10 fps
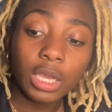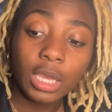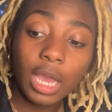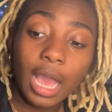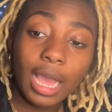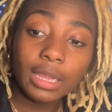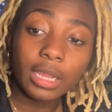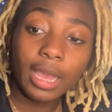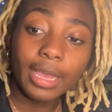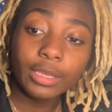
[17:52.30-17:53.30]

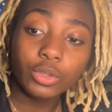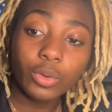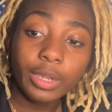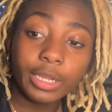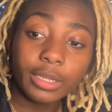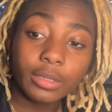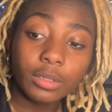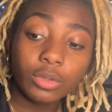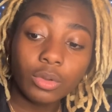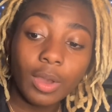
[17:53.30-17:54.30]
I enjoyed it. You
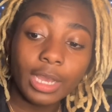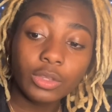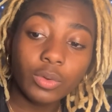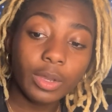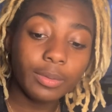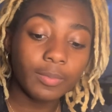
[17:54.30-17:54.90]
know, I enjoyed